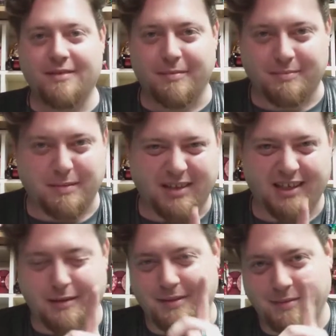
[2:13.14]
Let
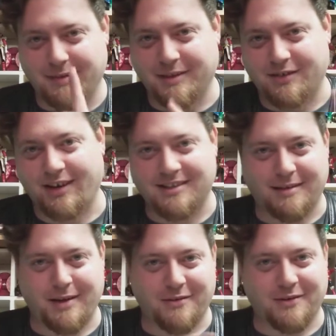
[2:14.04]
me straighten
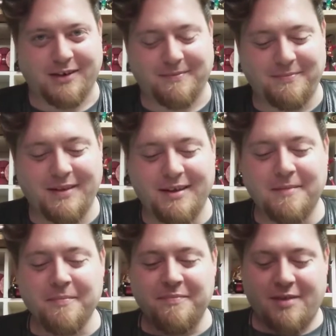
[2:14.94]
something out real quick.
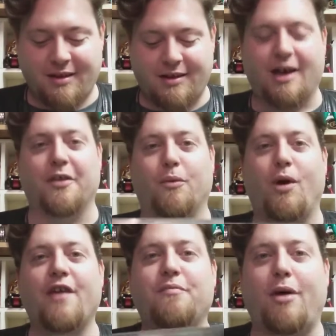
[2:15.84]
The
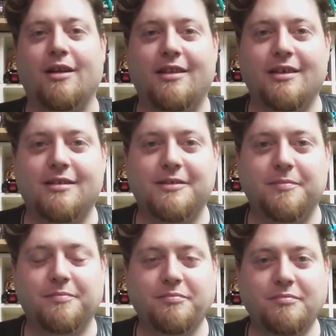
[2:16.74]
wife bought this
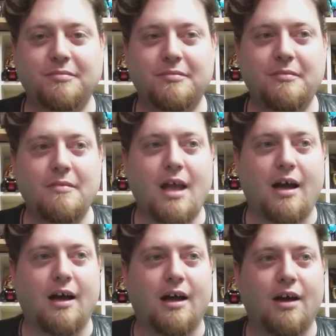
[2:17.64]

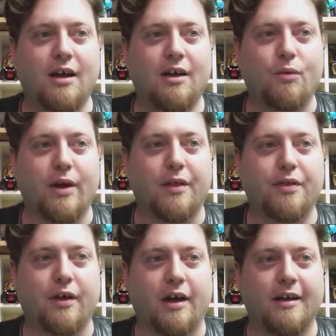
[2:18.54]
with
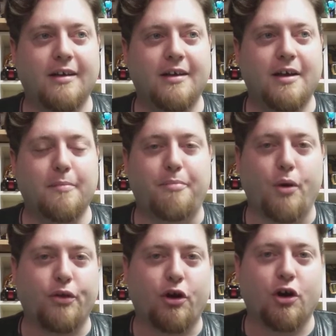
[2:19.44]

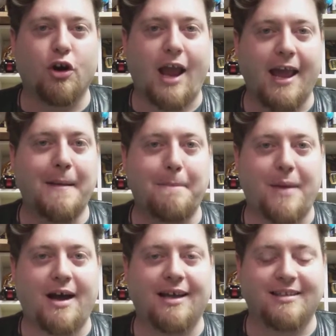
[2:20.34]
both her and
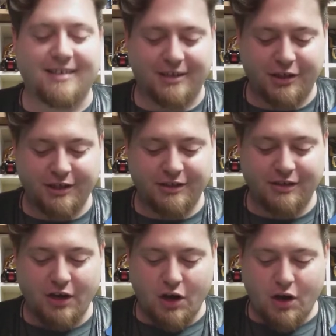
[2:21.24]
my
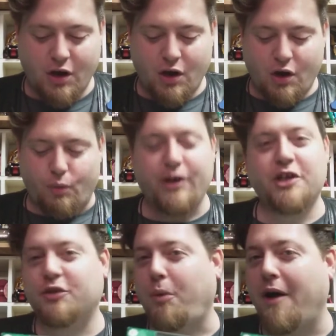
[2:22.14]
intentions. We
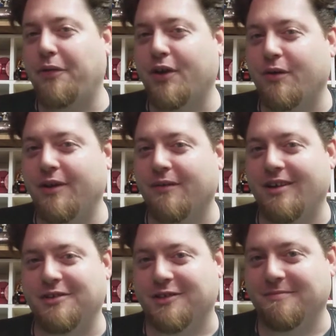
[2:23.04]
just want the Green
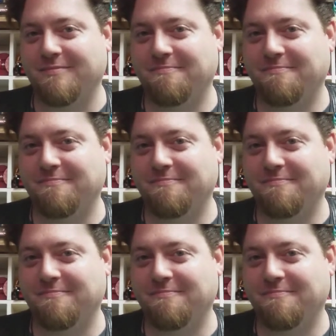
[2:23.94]
Ranger.